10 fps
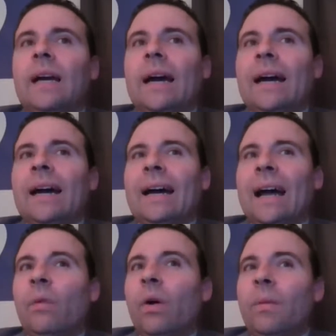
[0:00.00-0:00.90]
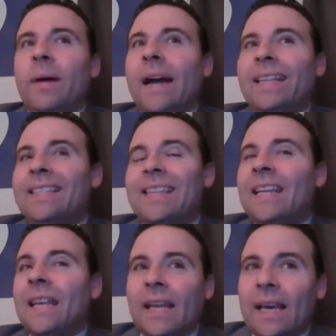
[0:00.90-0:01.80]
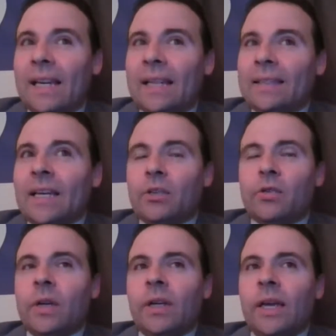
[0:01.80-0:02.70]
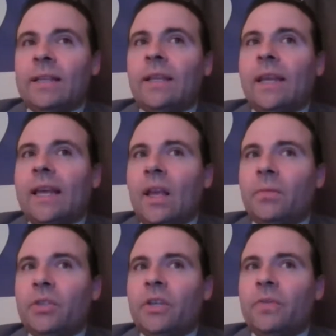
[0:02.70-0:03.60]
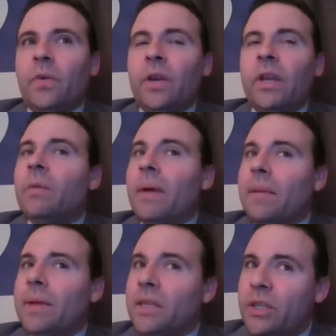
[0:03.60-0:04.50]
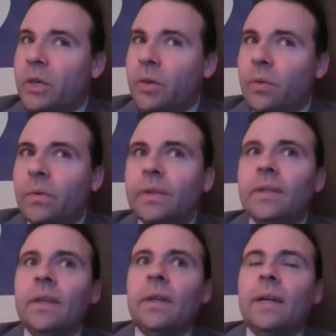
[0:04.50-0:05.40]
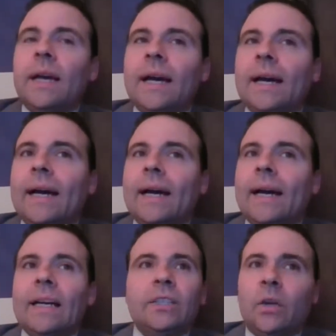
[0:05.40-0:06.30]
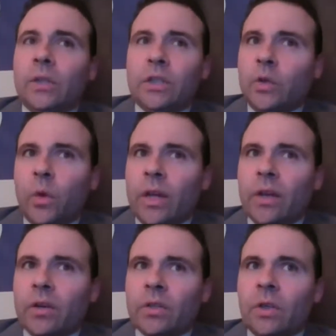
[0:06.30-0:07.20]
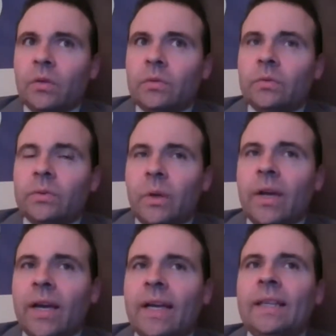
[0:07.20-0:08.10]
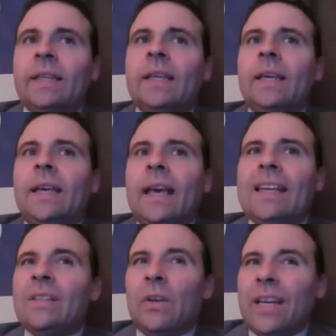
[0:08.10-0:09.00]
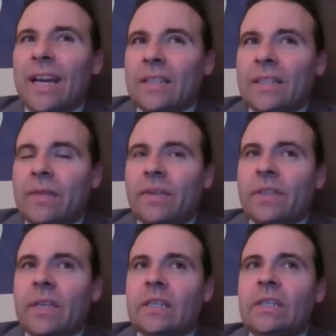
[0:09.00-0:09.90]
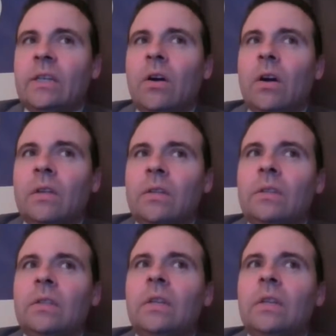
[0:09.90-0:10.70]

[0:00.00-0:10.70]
I wouldn't mind seeing Atlanta take Trey Lance and let him sit for a year, maybe 2. He's only 20 years old, okay? He's only got 17 starts,